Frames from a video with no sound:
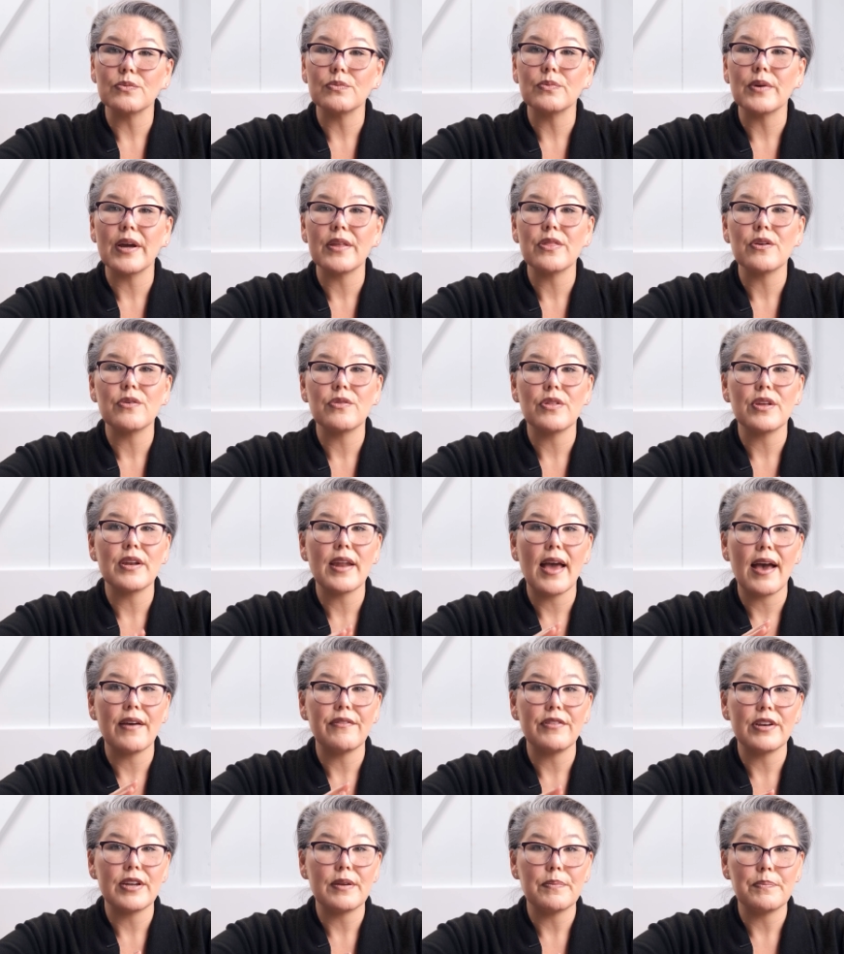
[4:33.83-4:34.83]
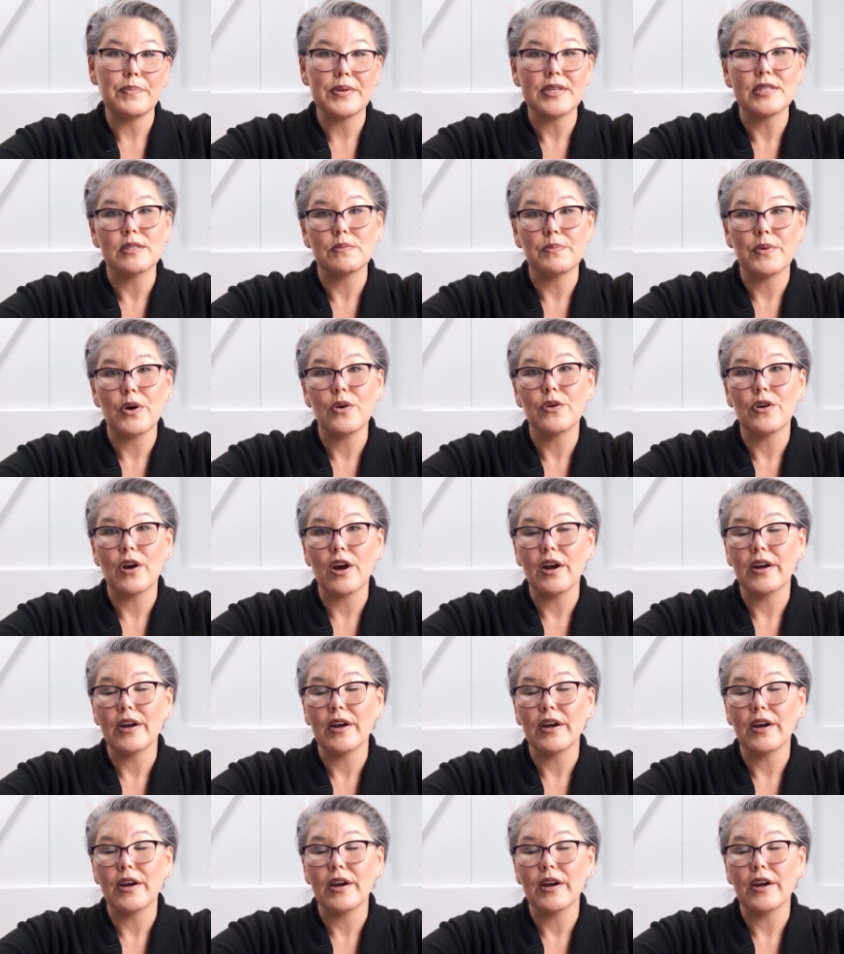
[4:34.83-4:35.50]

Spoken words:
rather than having a bespoke